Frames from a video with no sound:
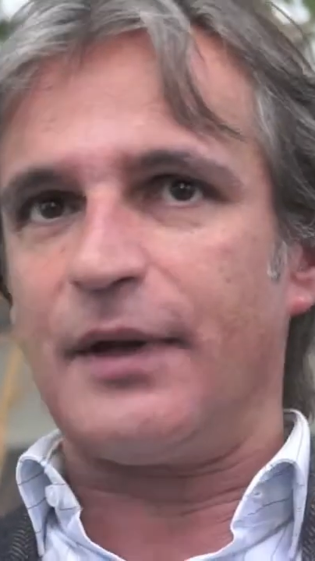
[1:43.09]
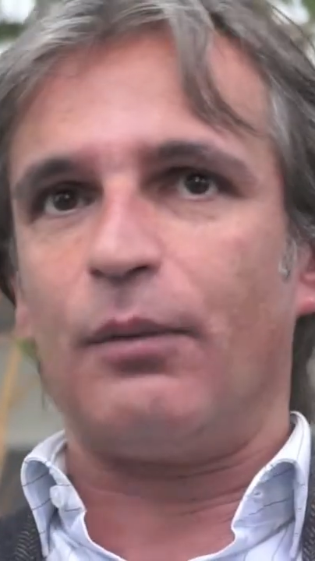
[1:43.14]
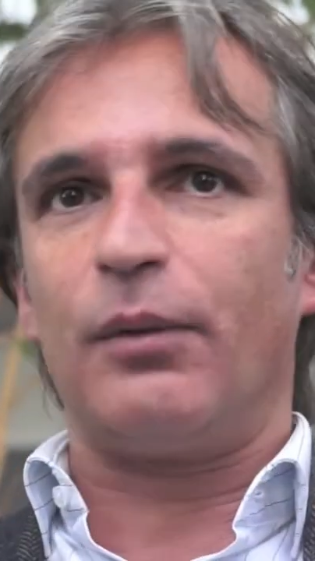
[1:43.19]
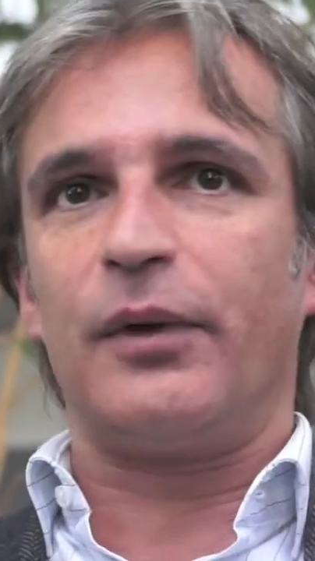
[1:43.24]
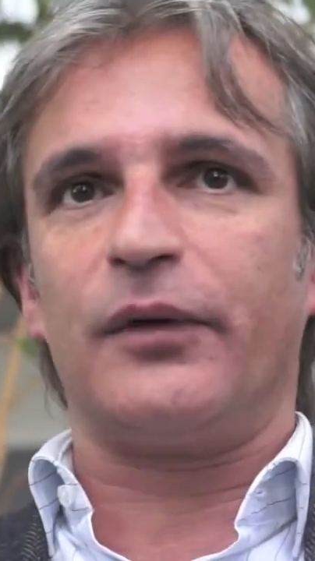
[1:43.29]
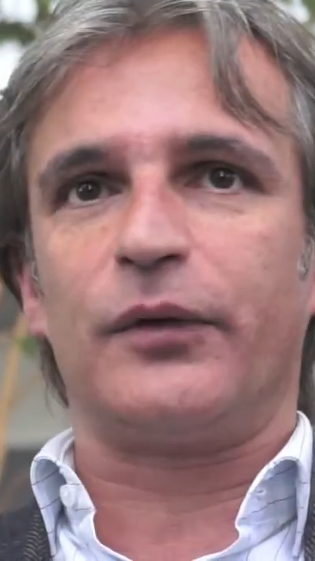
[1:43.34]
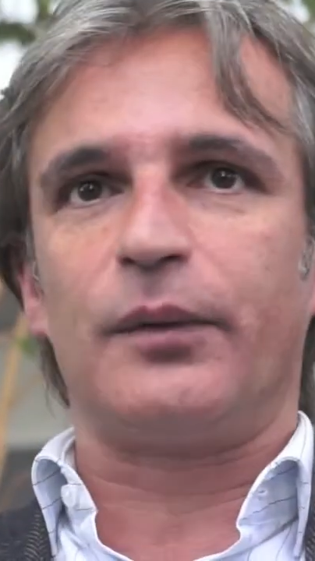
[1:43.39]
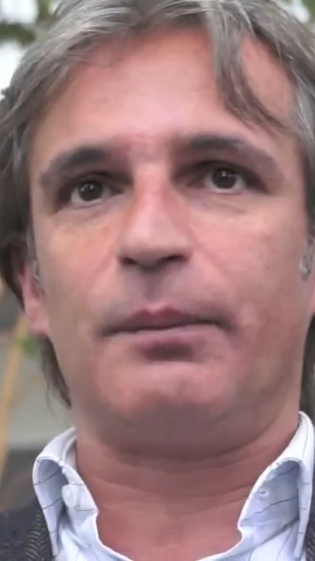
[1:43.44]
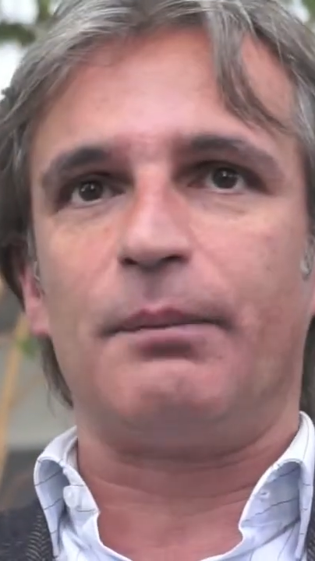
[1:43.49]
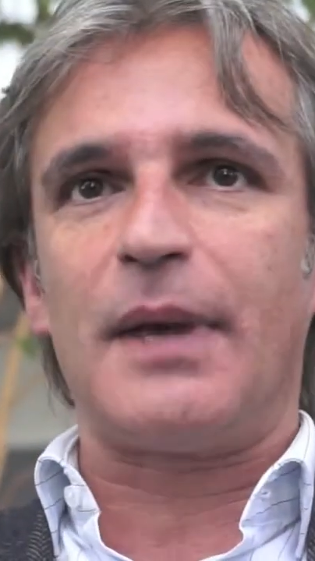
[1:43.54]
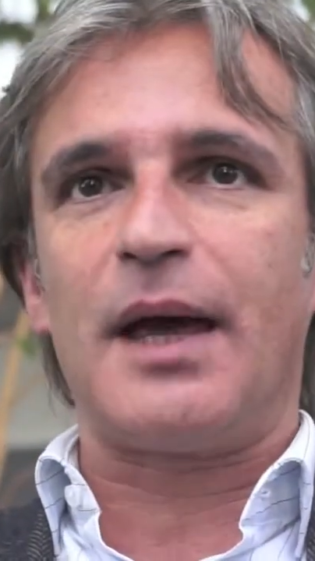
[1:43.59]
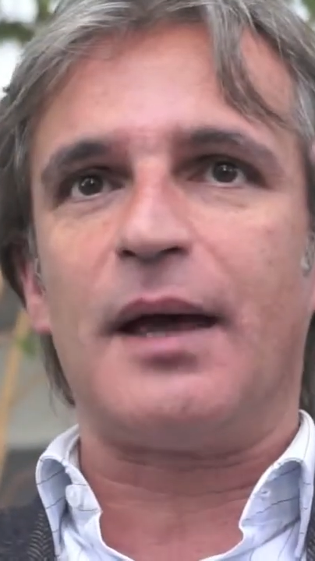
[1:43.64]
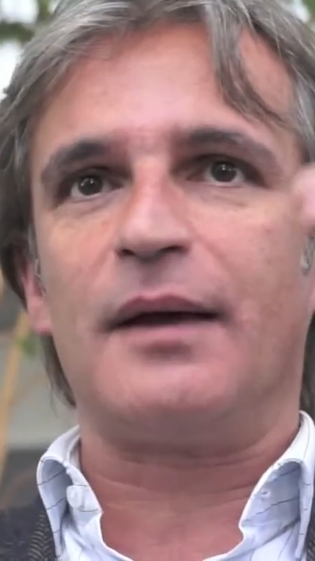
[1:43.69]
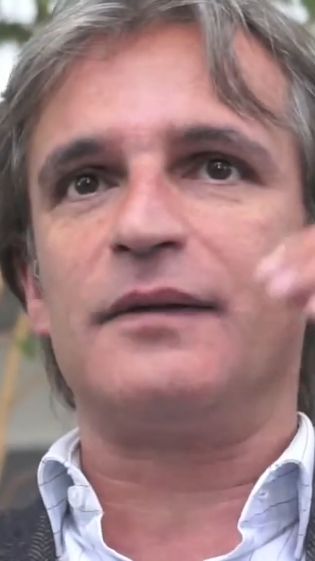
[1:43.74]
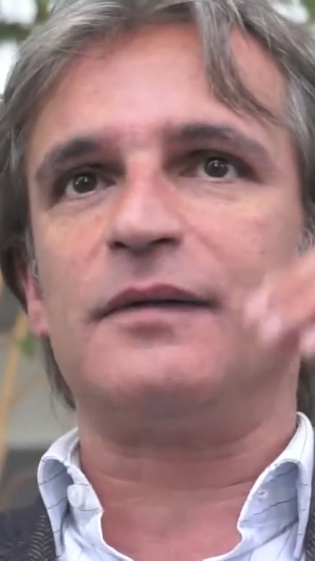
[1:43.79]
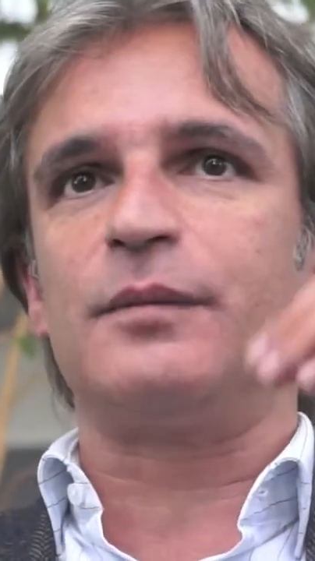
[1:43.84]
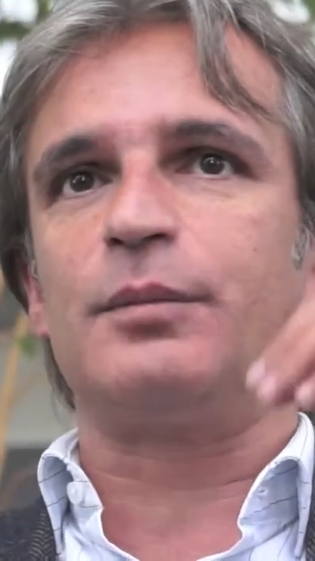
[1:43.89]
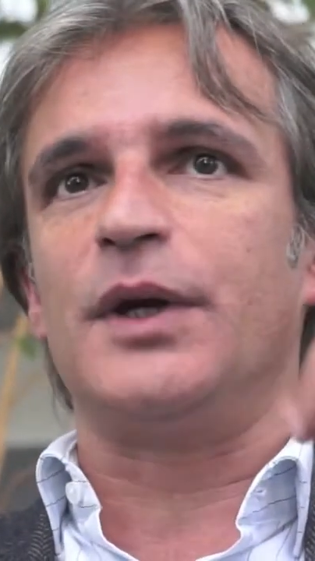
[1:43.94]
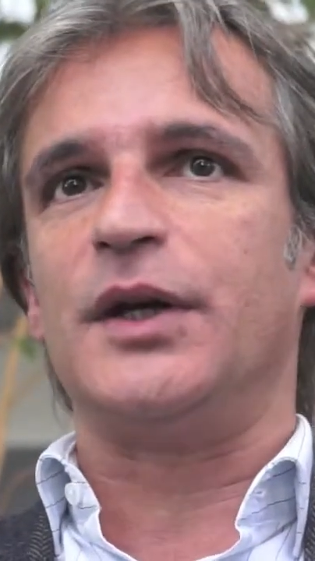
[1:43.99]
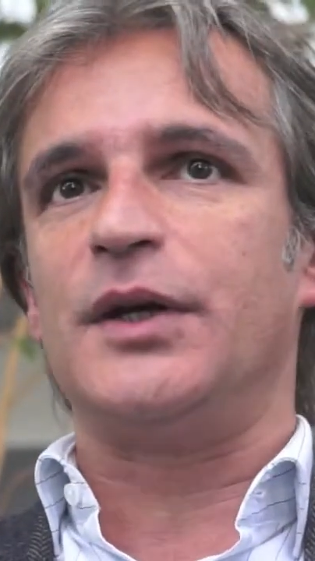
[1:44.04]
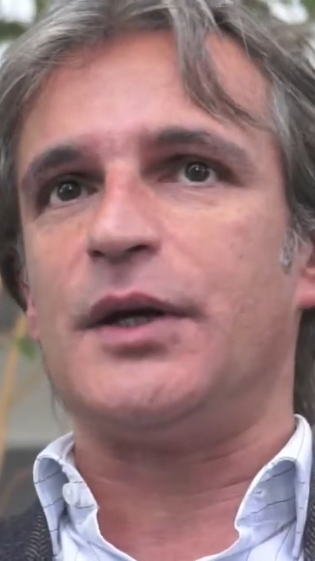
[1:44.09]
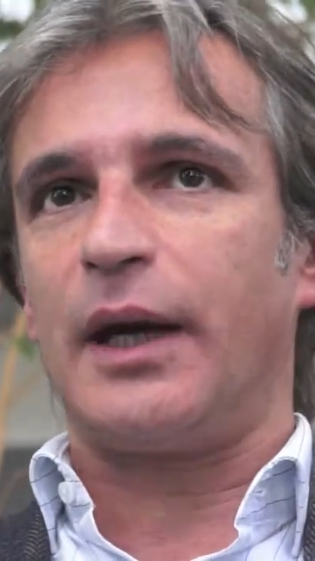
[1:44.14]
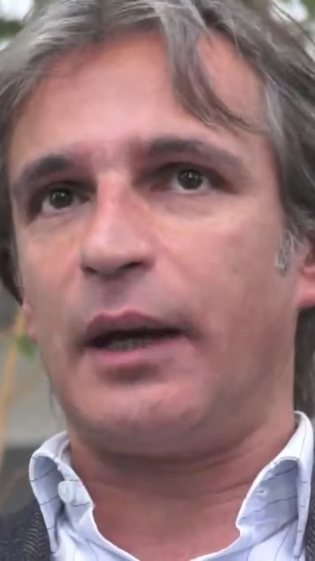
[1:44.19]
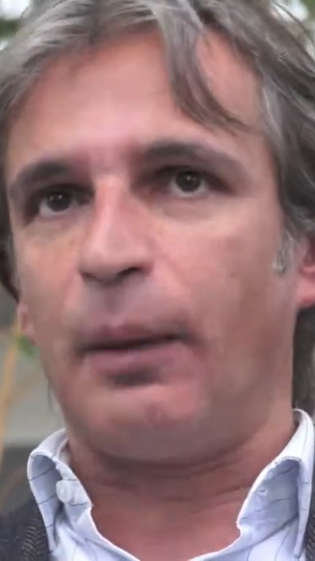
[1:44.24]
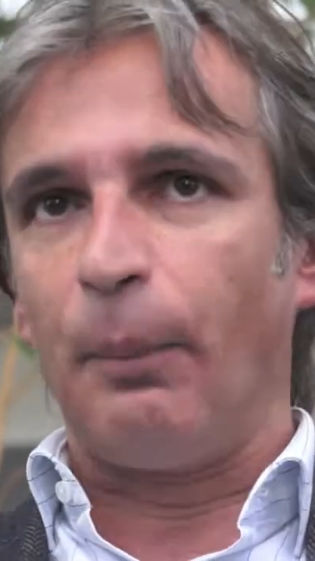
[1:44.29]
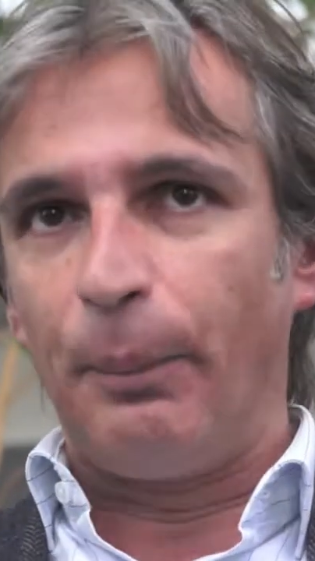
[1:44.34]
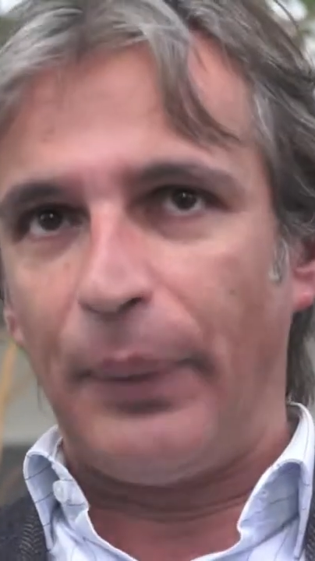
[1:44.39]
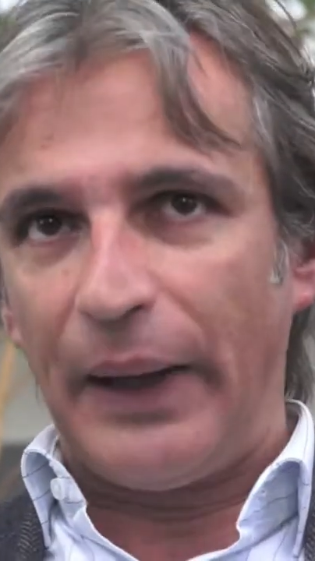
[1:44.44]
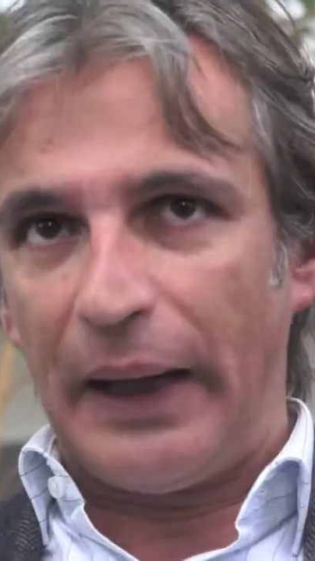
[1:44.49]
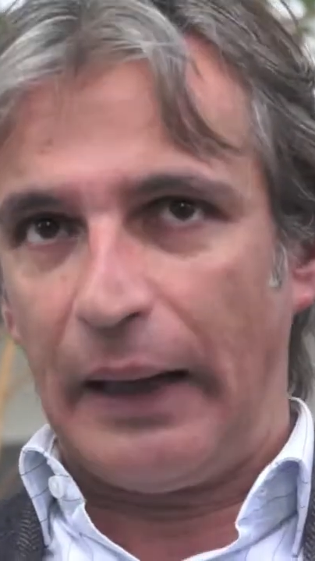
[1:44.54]
there was a mass media
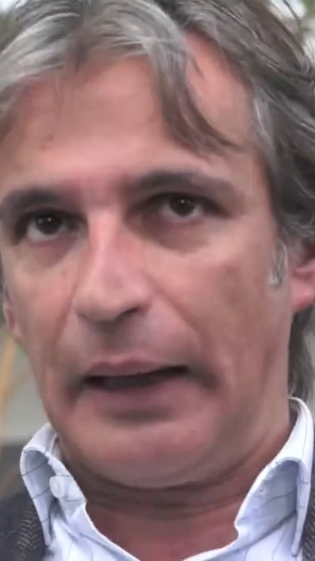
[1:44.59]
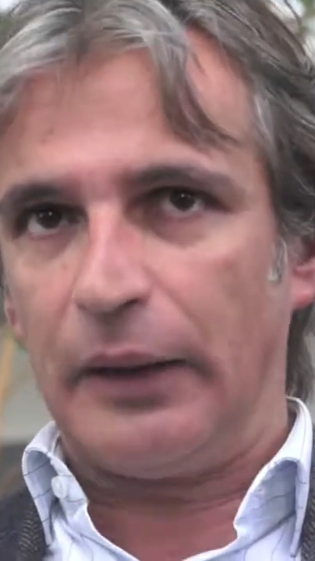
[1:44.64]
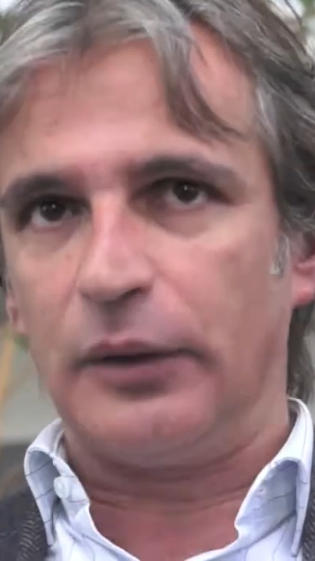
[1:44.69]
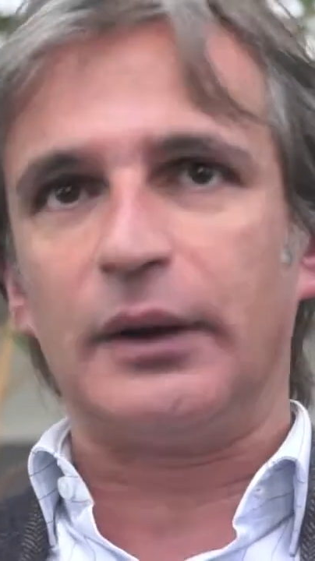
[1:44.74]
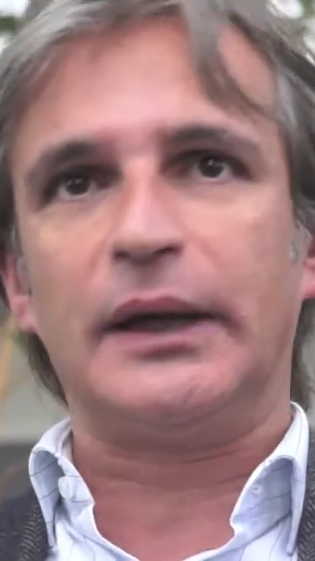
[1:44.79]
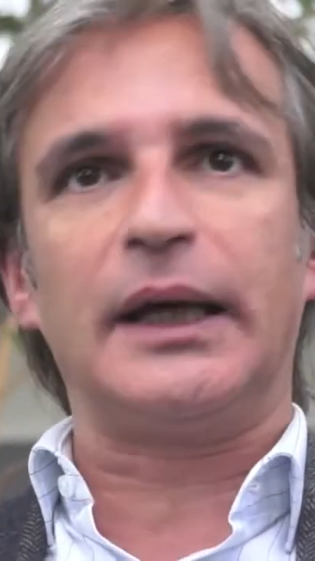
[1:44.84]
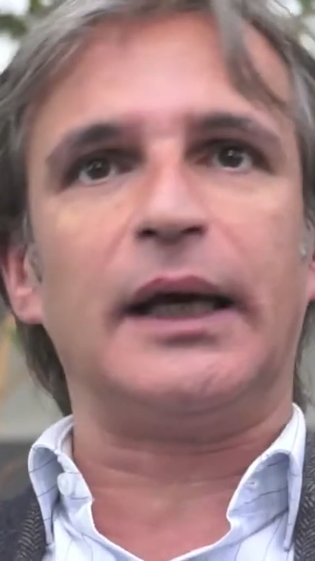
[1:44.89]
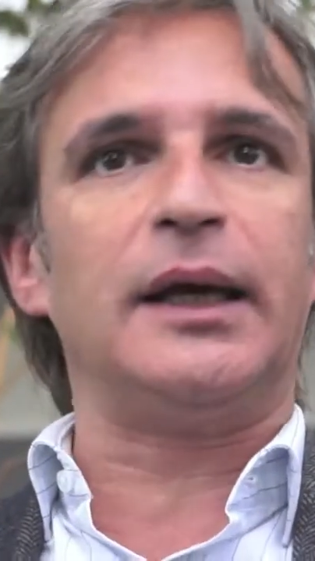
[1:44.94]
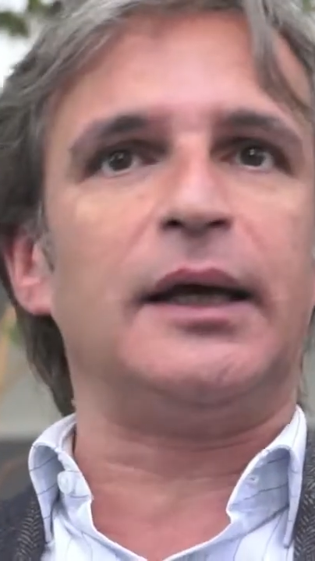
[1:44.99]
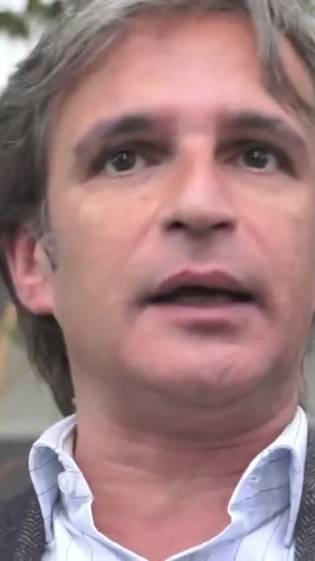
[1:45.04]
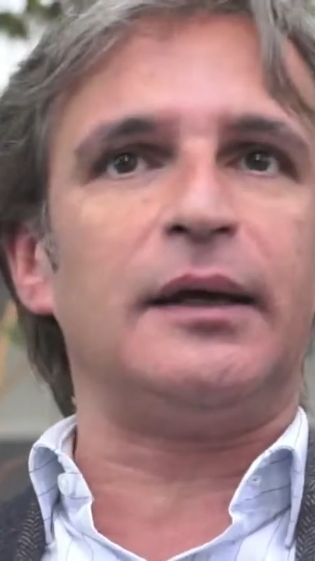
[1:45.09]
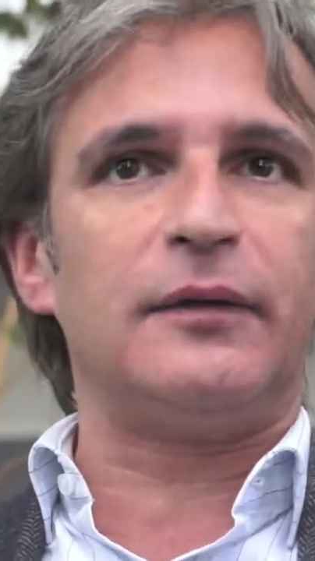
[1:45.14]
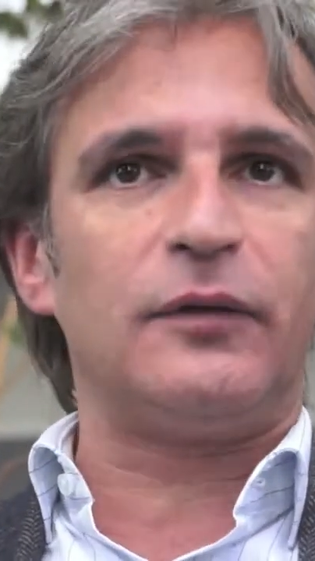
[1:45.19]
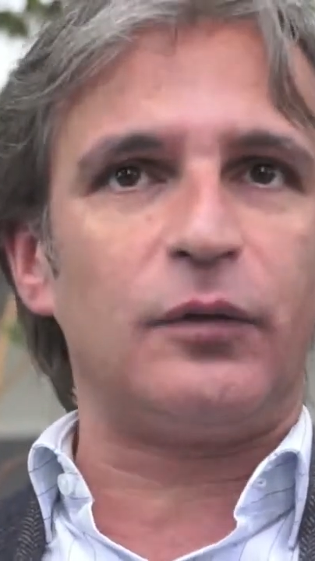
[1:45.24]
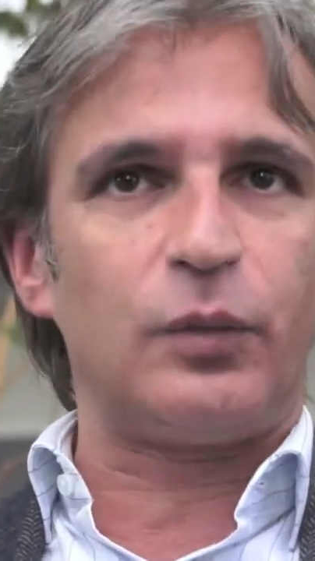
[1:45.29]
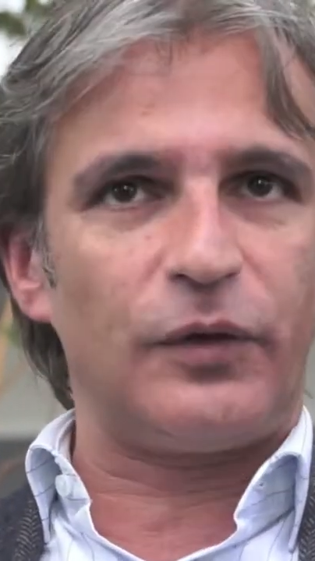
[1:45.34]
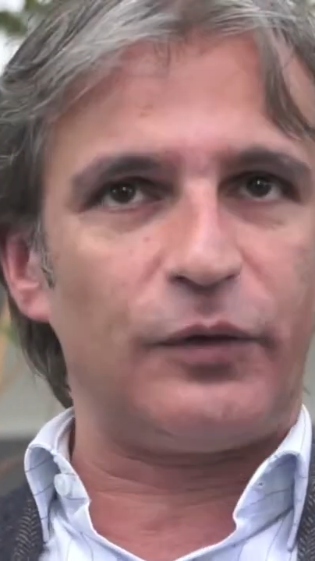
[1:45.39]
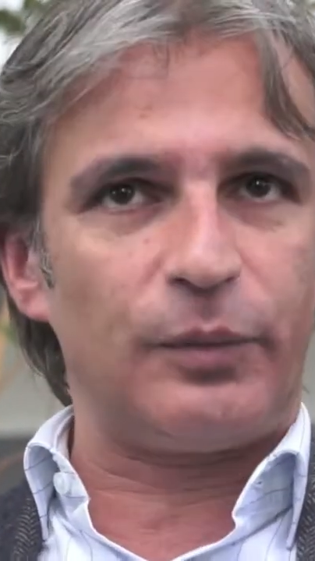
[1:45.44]
campaign against,